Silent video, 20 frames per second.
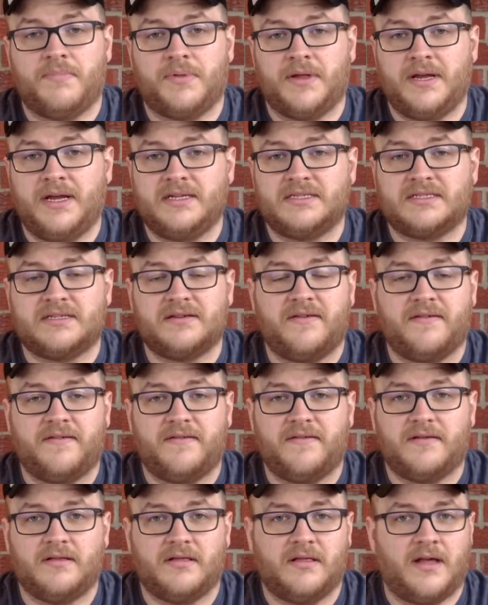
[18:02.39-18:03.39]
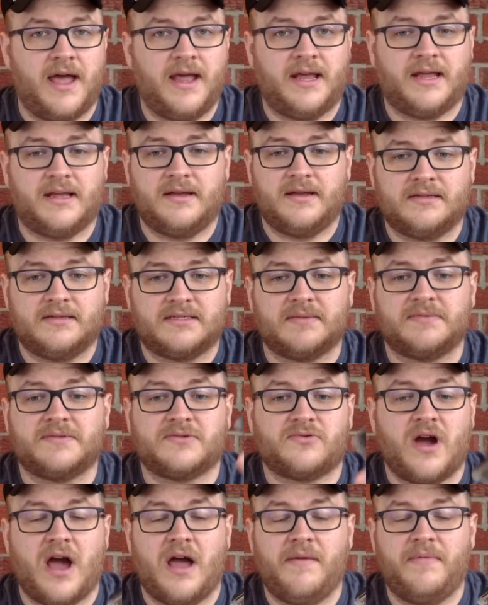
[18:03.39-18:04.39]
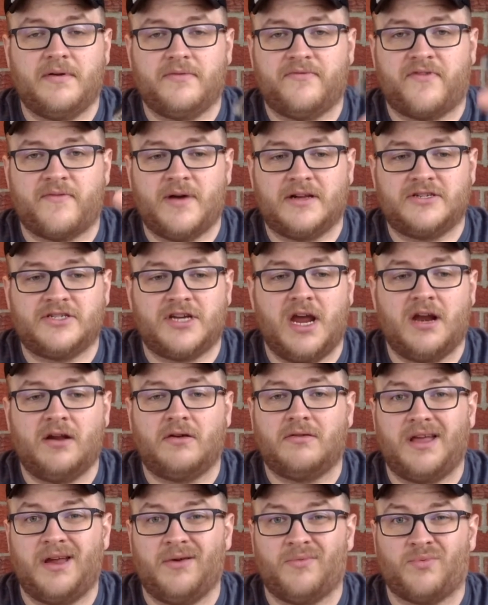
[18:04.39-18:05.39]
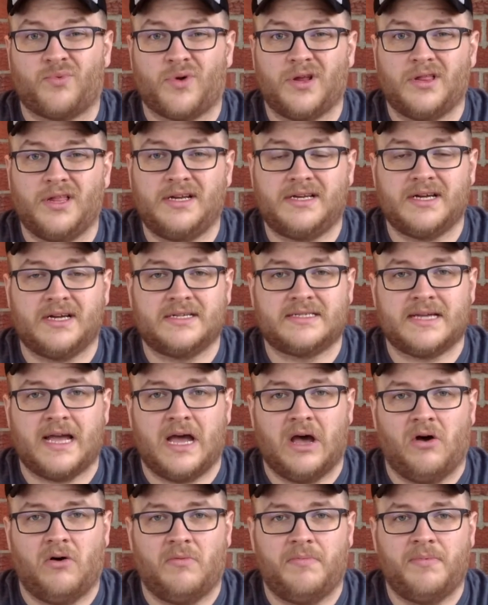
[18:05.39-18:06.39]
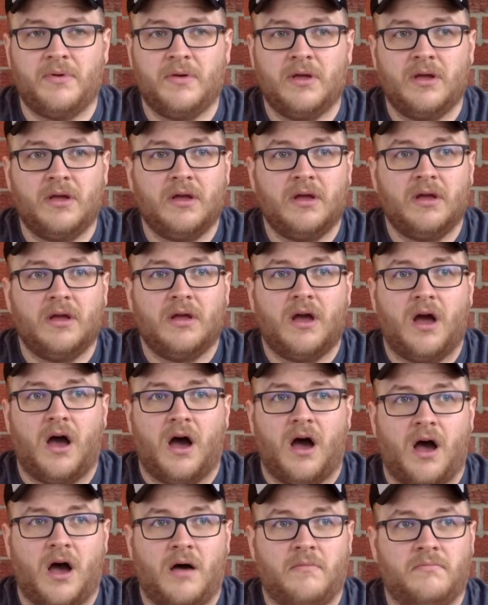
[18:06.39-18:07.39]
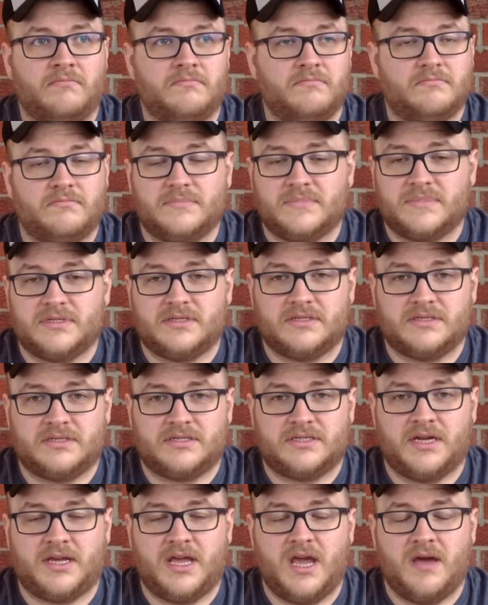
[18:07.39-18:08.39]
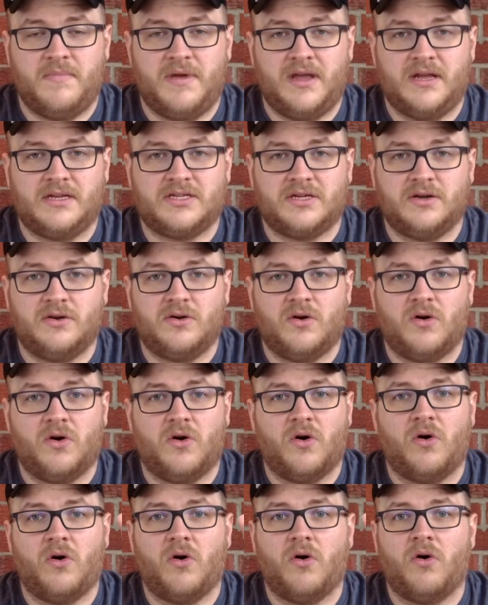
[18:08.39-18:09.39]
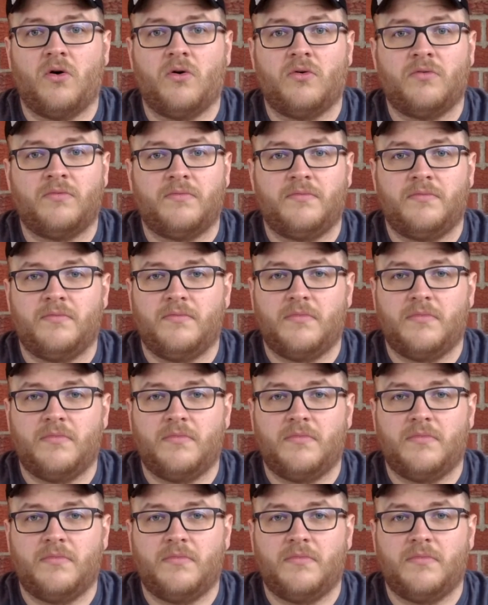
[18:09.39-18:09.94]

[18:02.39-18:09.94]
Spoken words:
please like and subscribe for my channel. It really does help to get me to